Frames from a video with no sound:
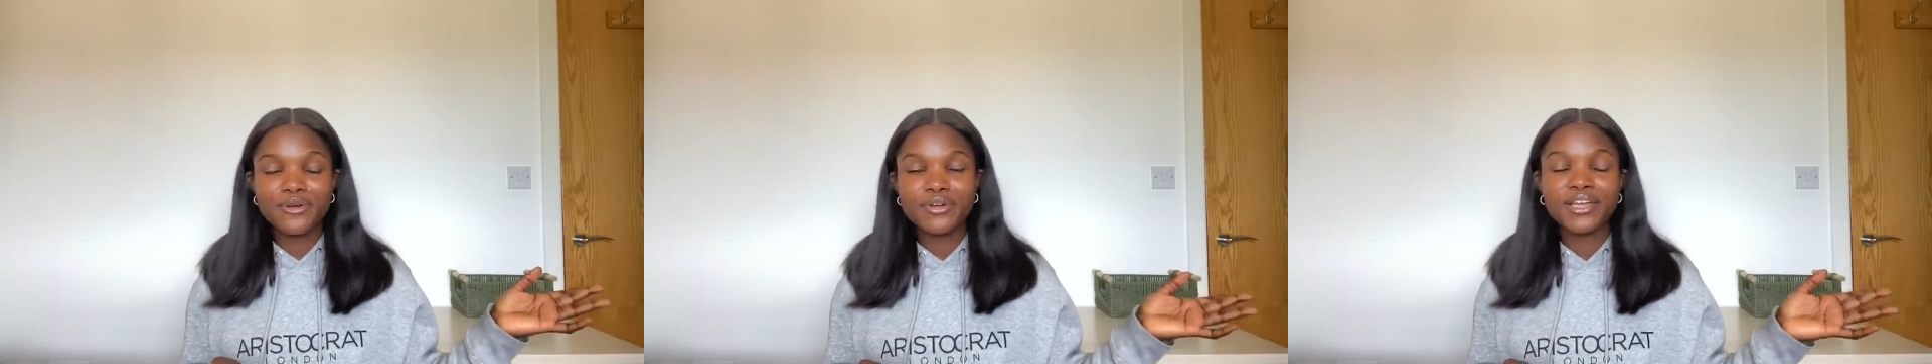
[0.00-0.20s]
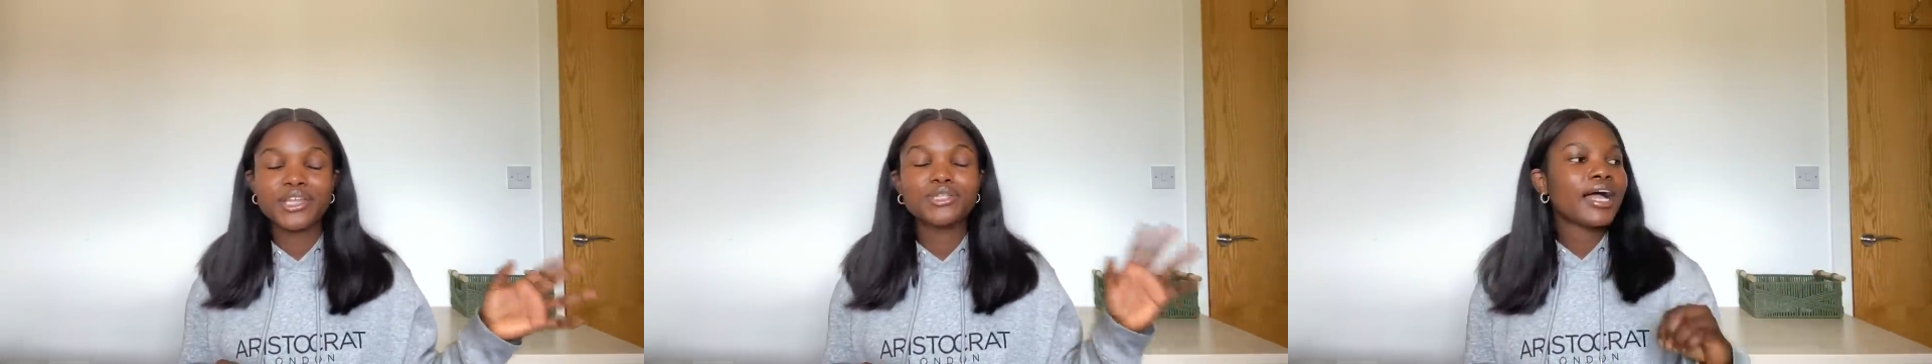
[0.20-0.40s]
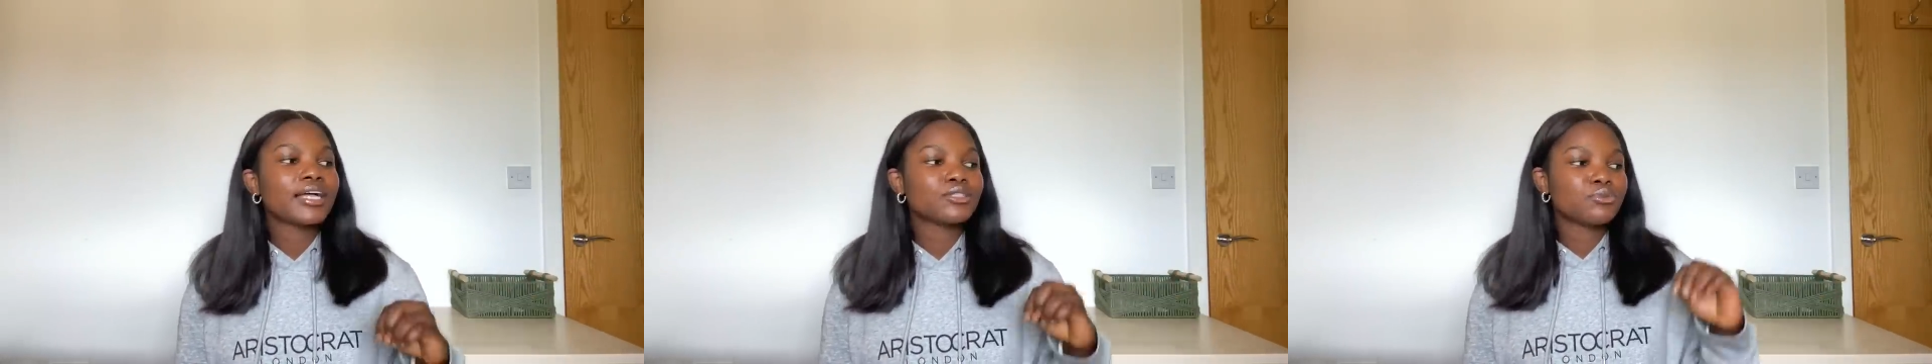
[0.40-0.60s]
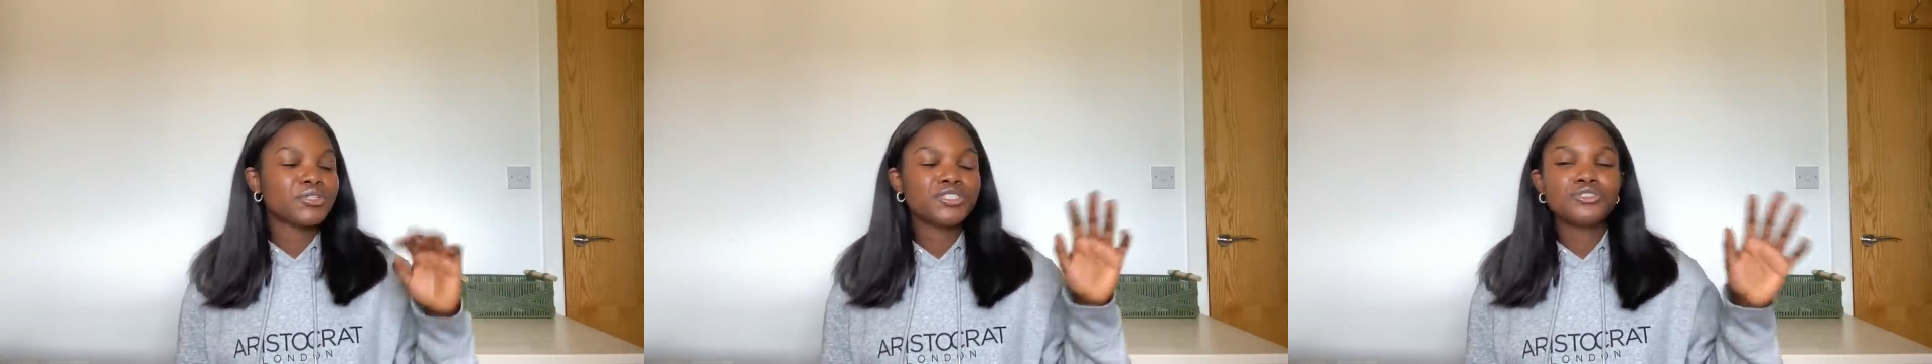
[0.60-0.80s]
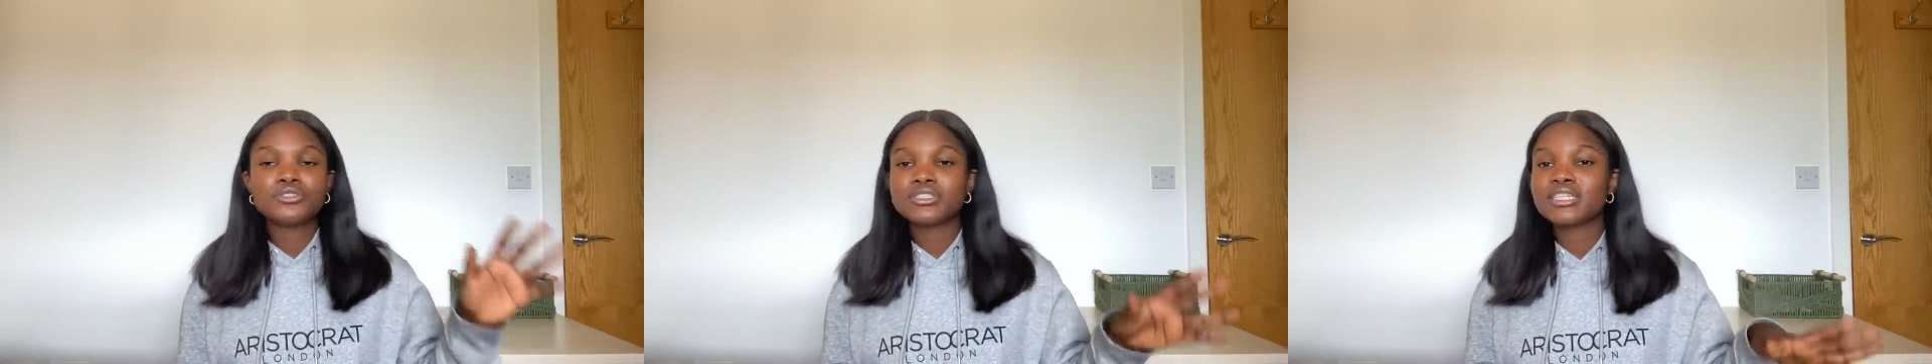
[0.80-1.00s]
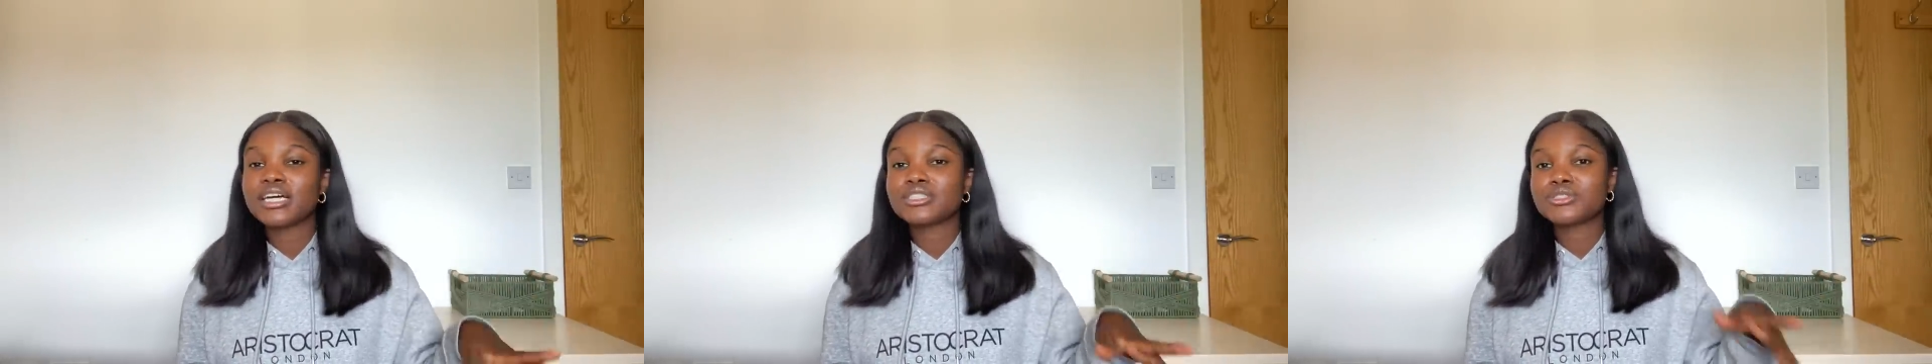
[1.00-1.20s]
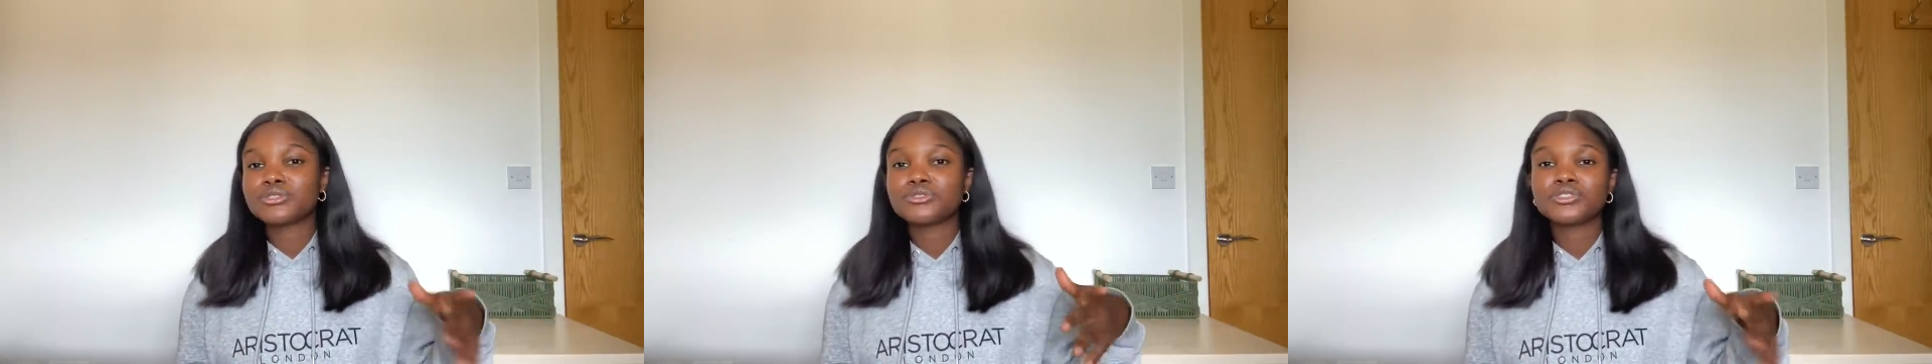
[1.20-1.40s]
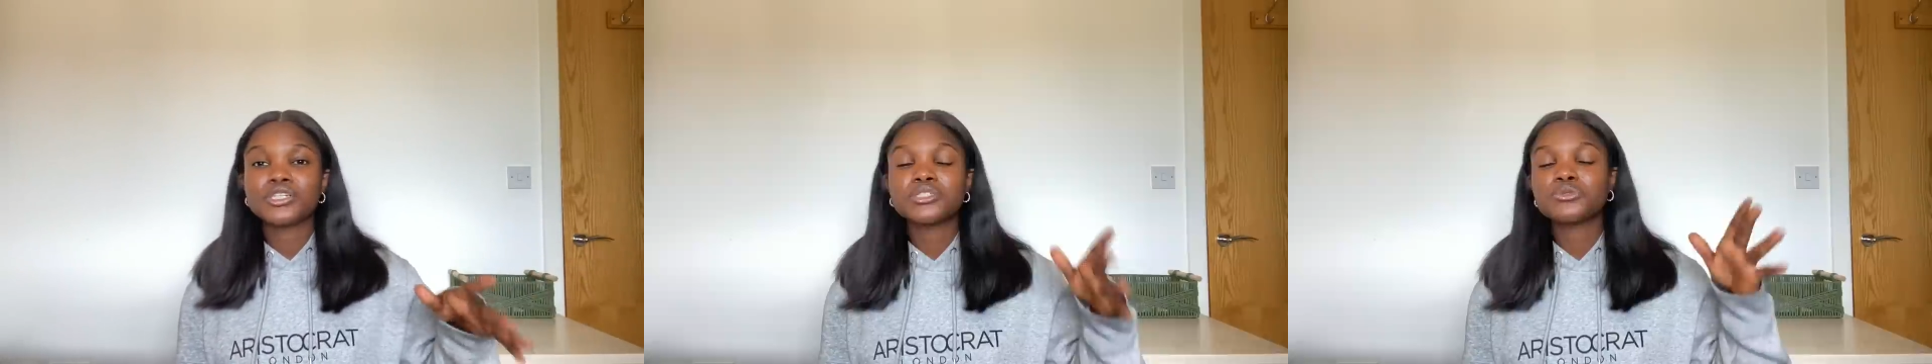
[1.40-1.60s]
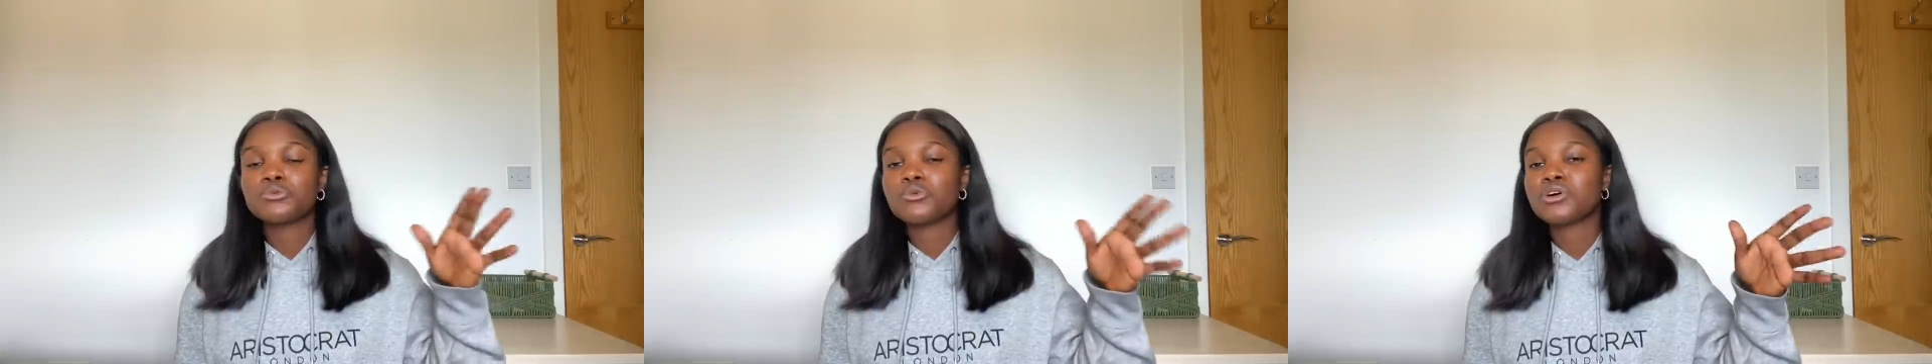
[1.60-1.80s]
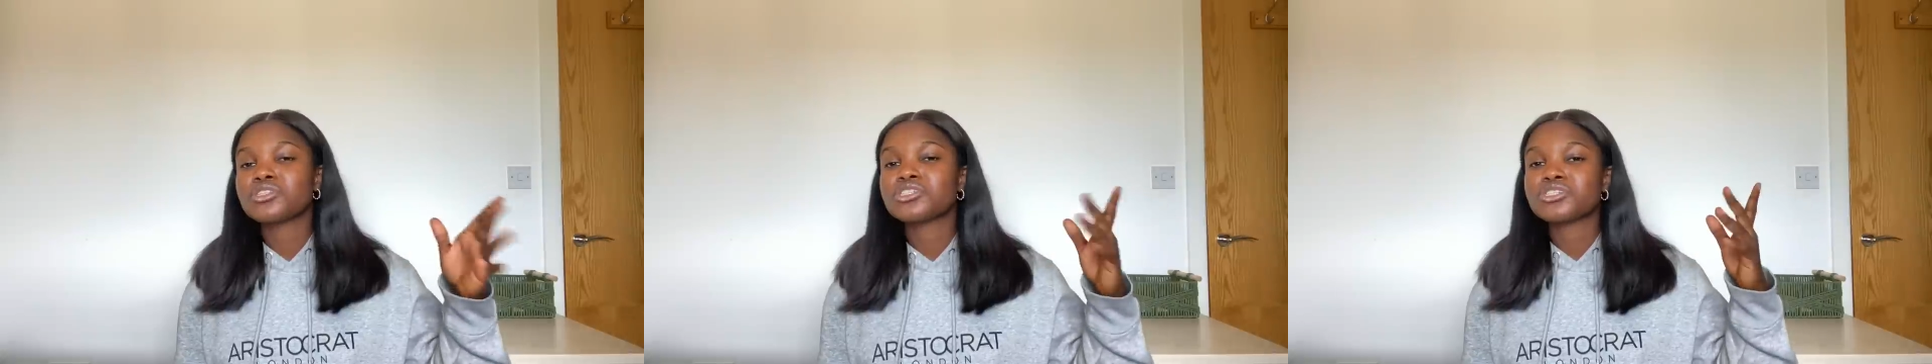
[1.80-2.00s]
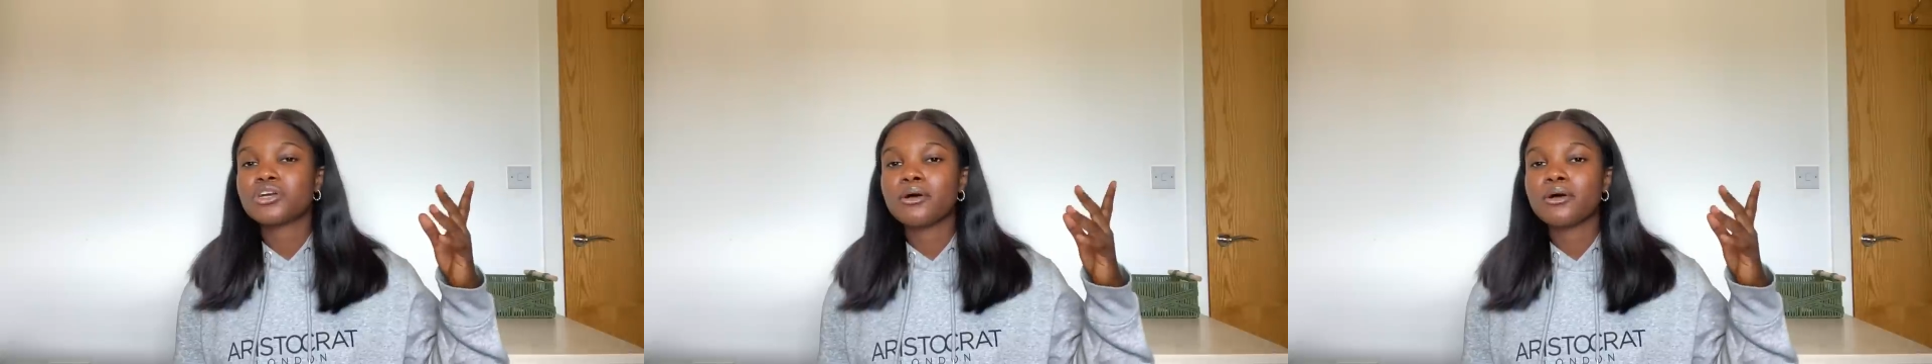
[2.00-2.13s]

okay and we use that to just watch